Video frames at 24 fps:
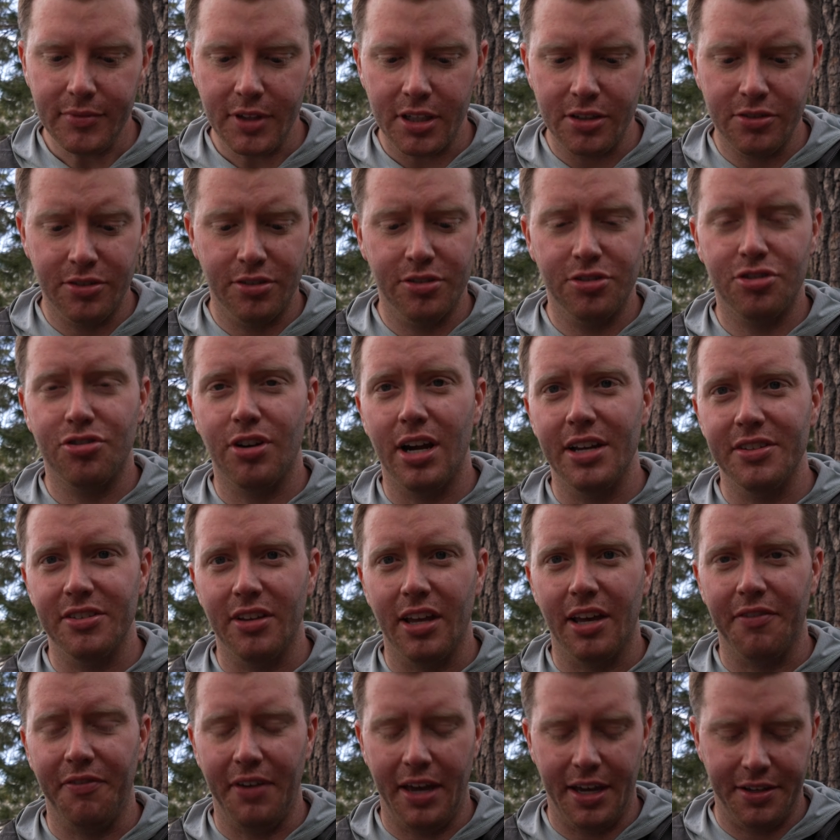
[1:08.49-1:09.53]
So this dries a
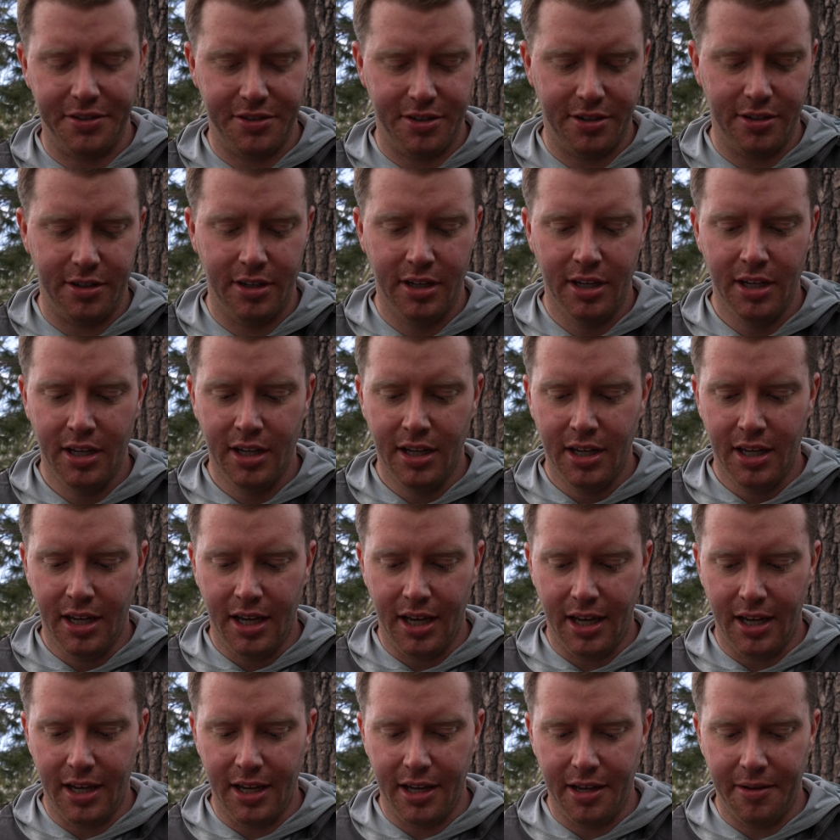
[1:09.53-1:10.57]
lot faster.
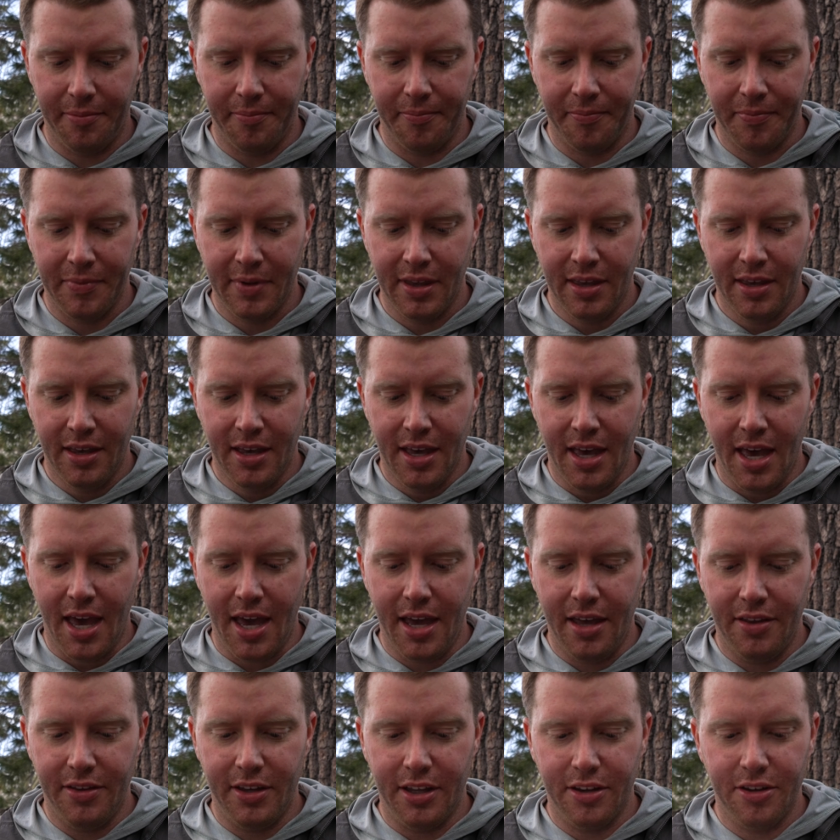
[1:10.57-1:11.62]
And
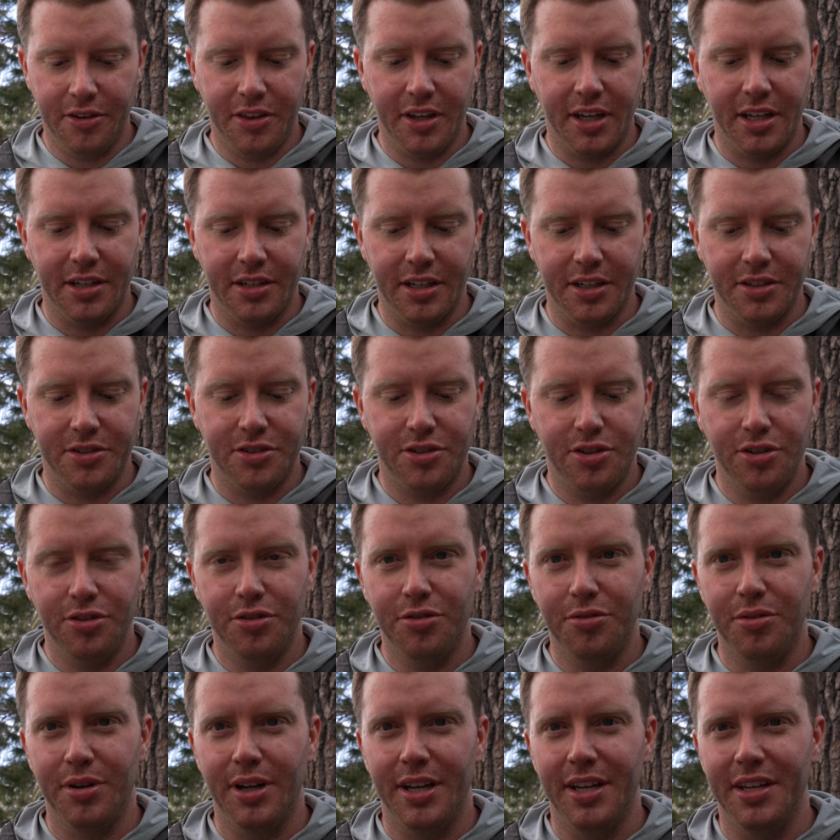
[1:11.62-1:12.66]
the other thing it does
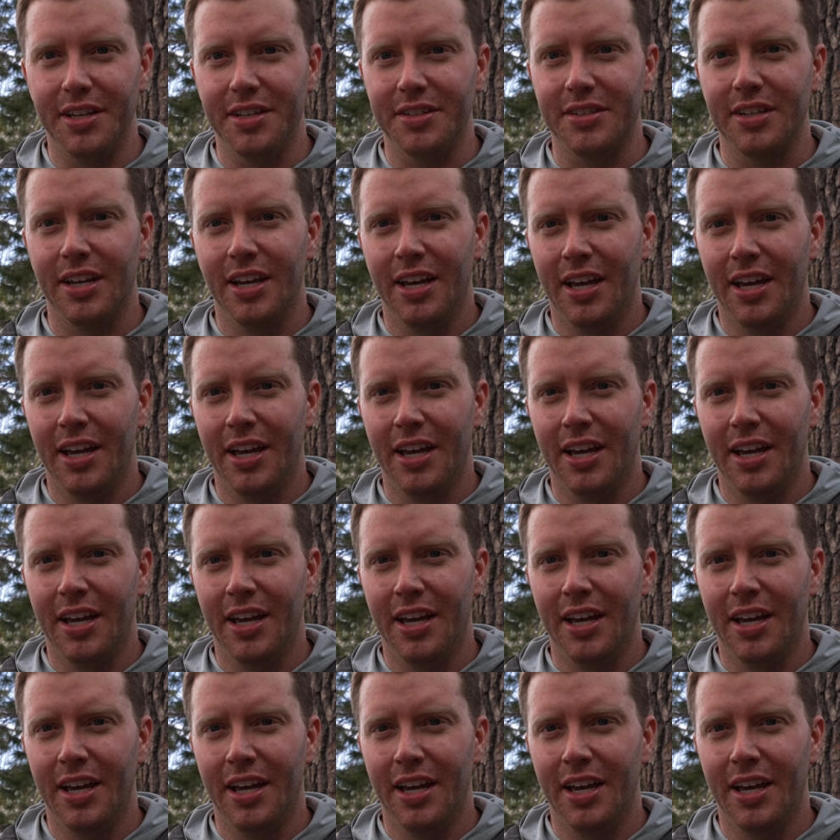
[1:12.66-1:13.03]
too is